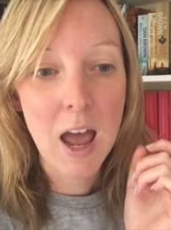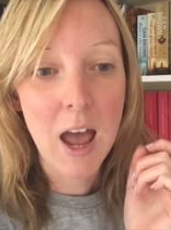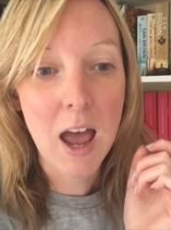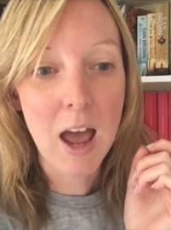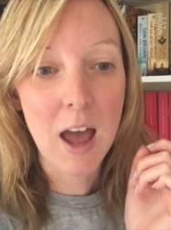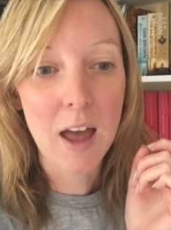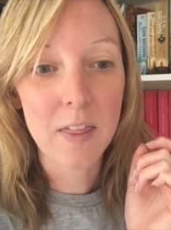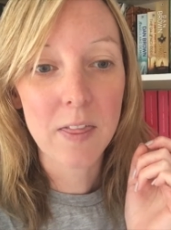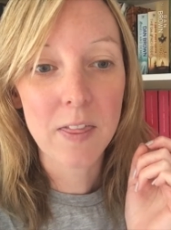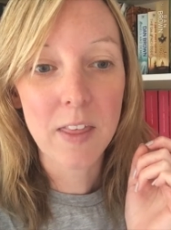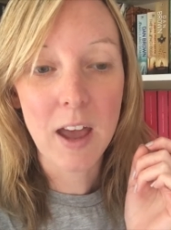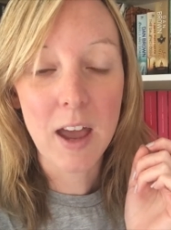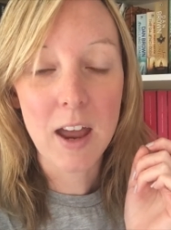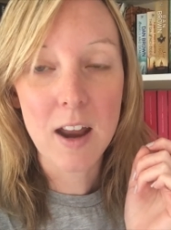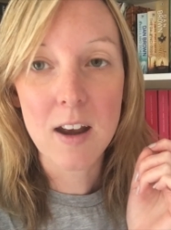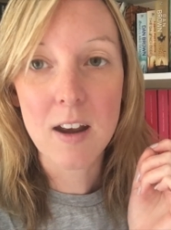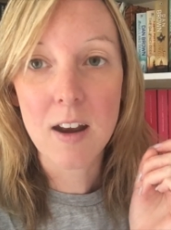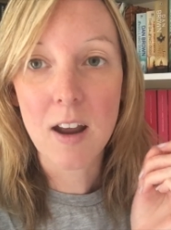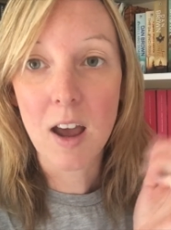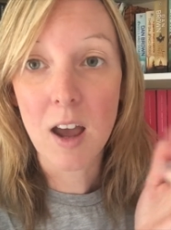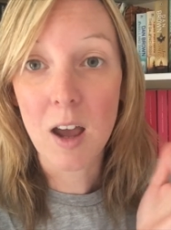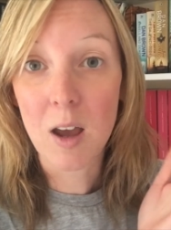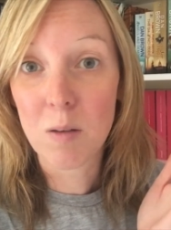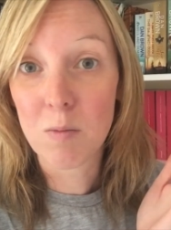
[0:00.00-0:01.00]
and then
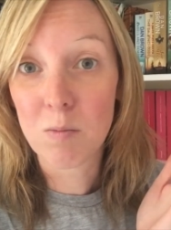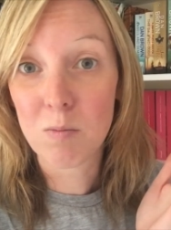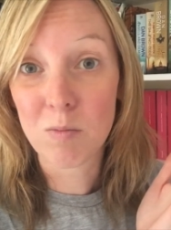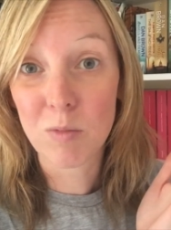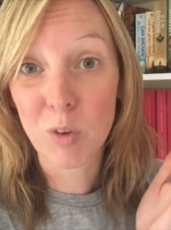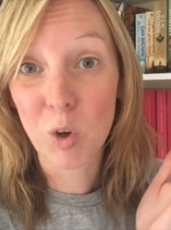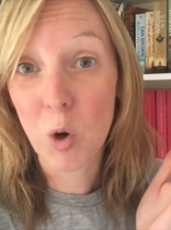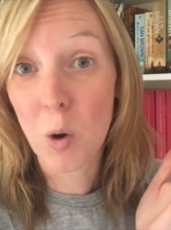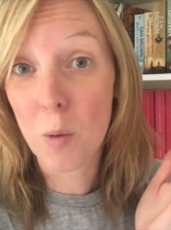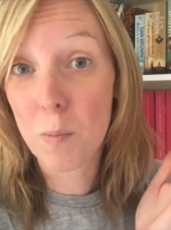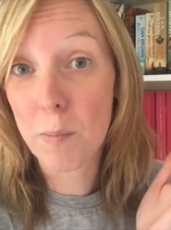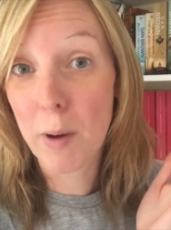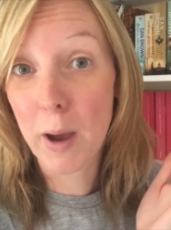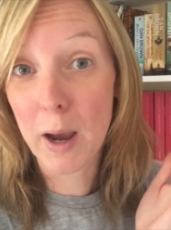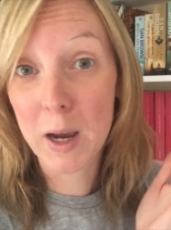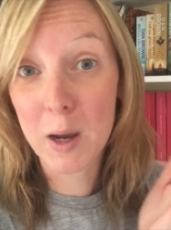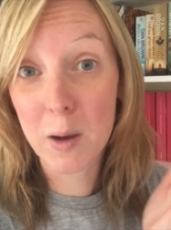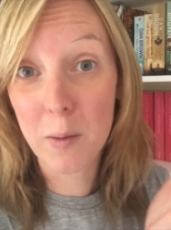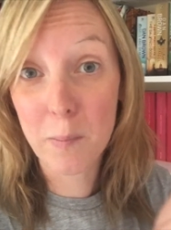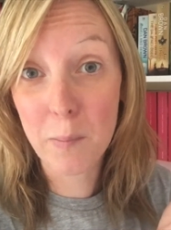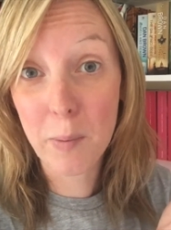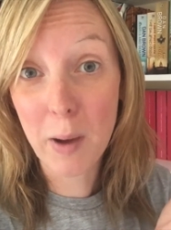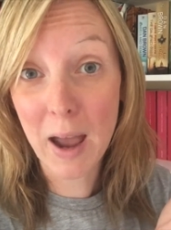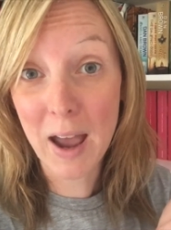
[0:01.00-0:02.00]
come back
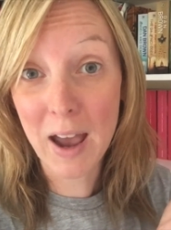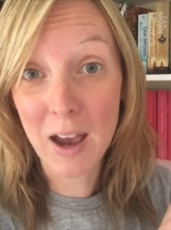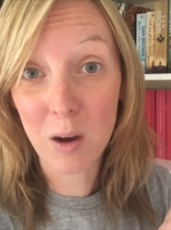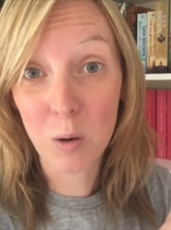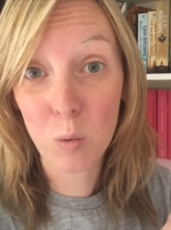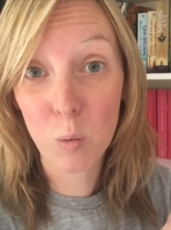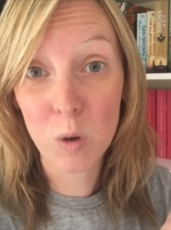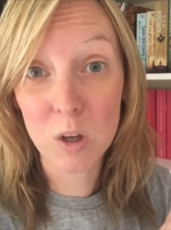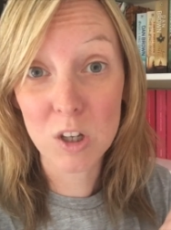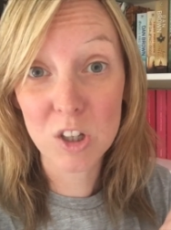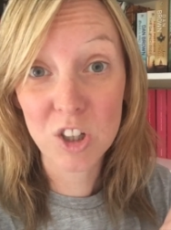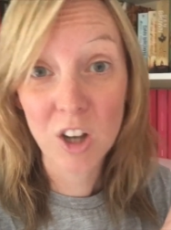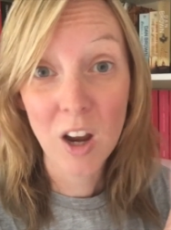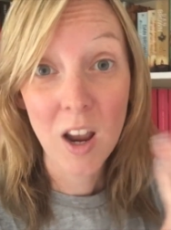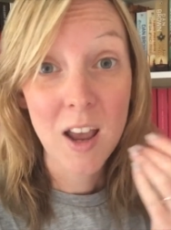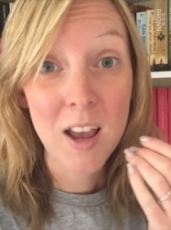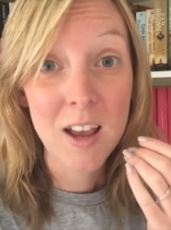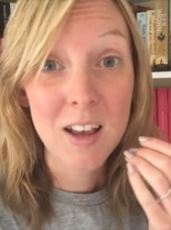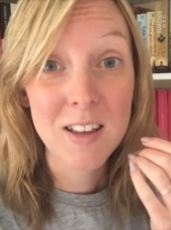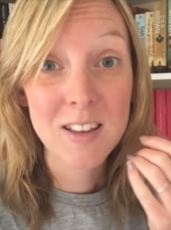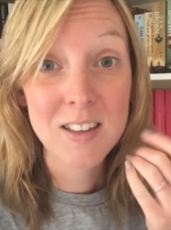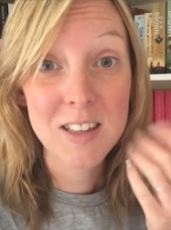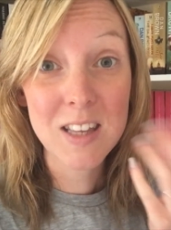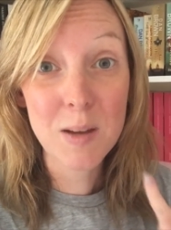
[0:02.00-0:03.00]
and pack, which
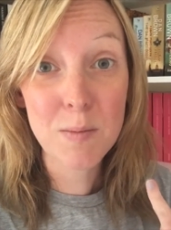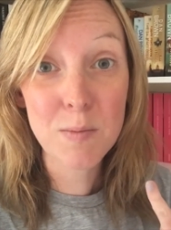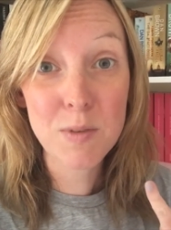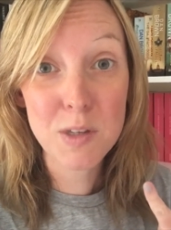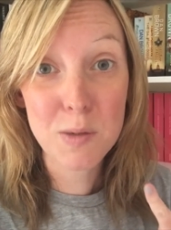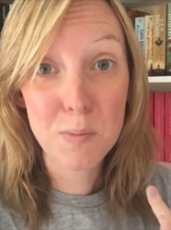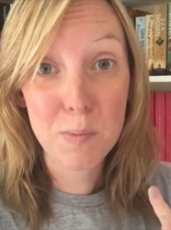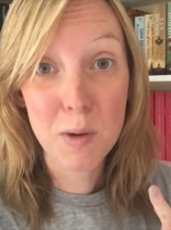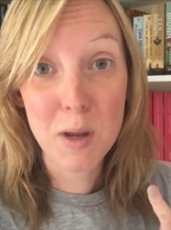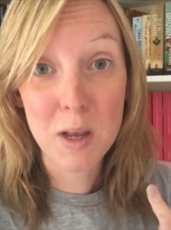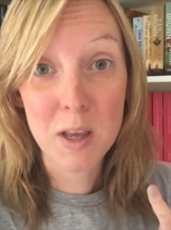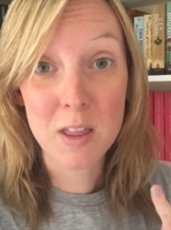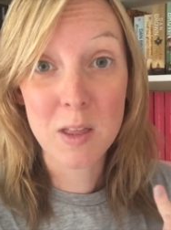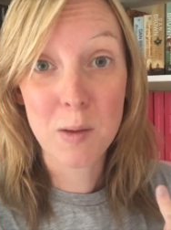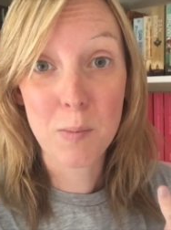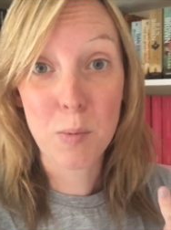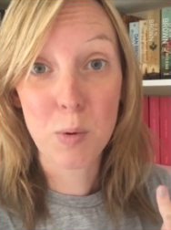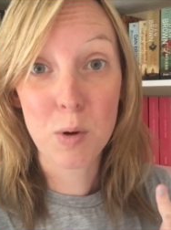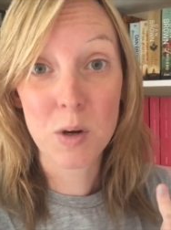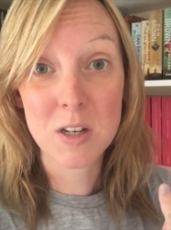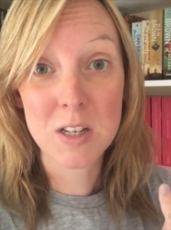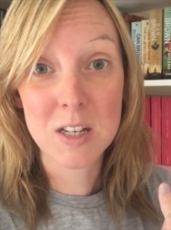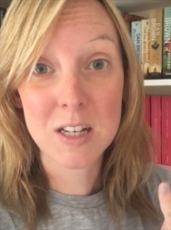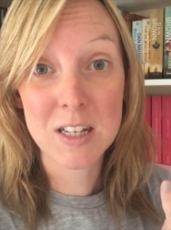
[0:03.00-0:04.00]
seems to be the
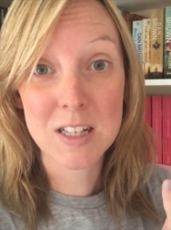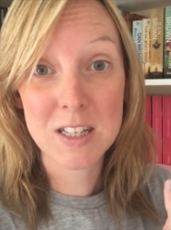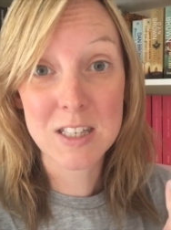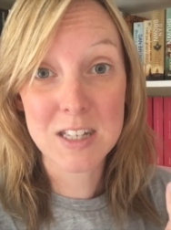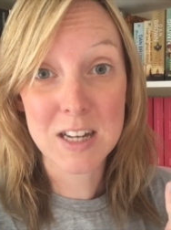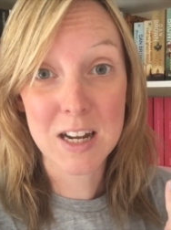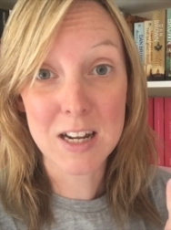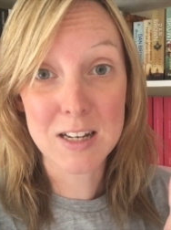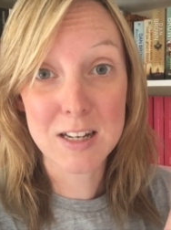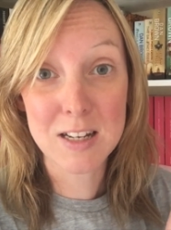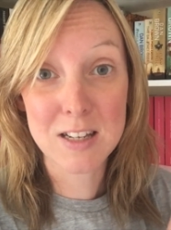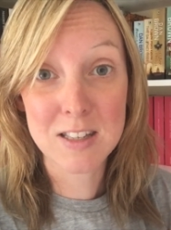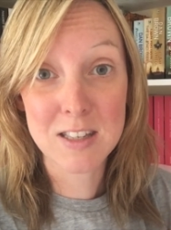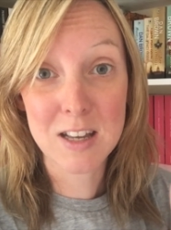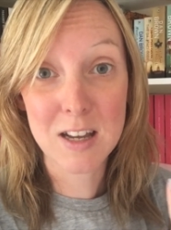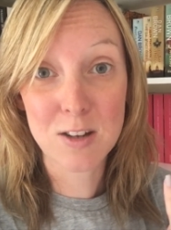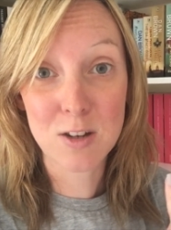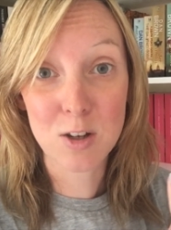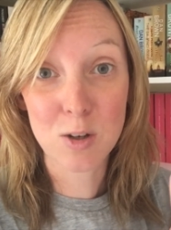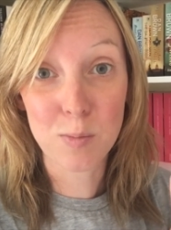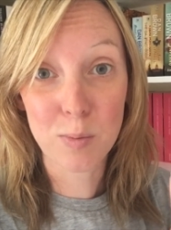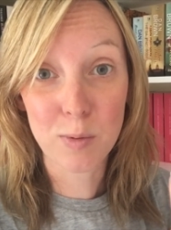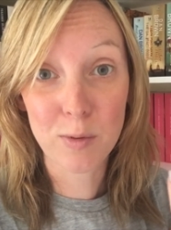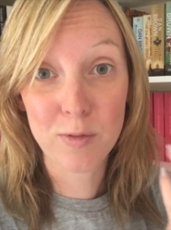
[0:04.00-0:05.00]
pretty standard
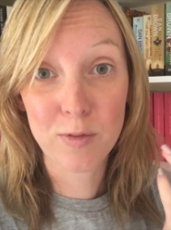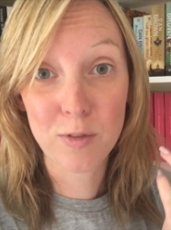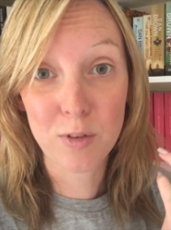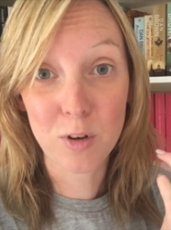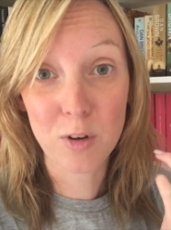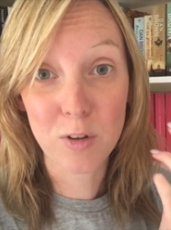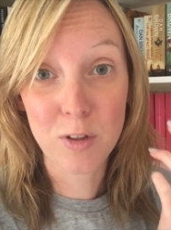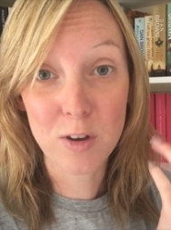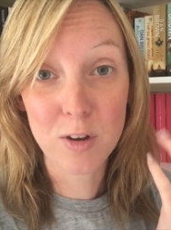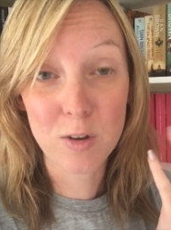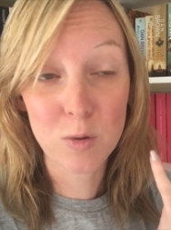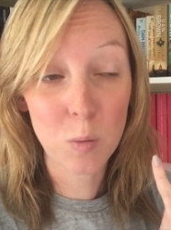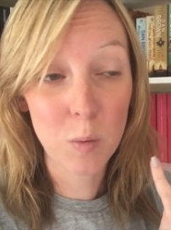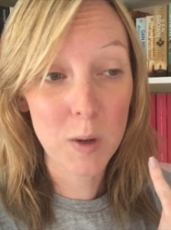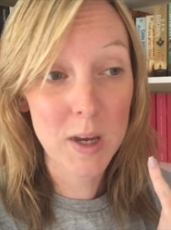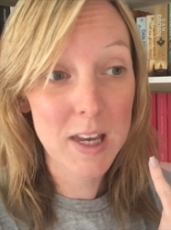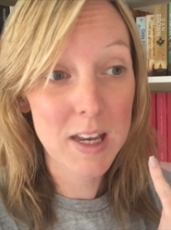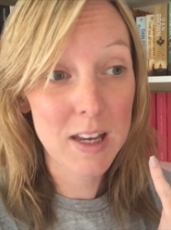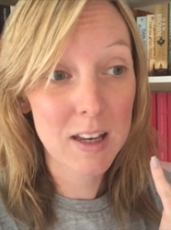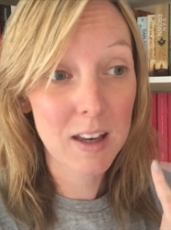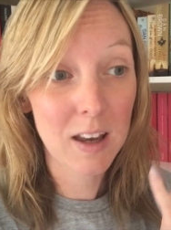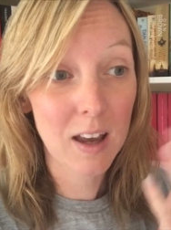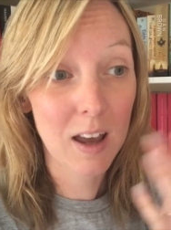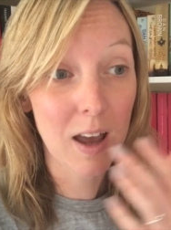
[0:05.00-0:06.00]
setup for this
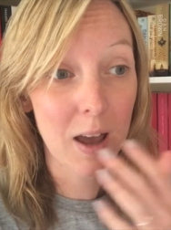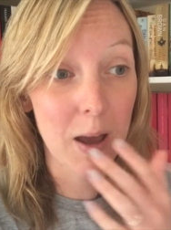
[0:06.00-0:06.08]
week.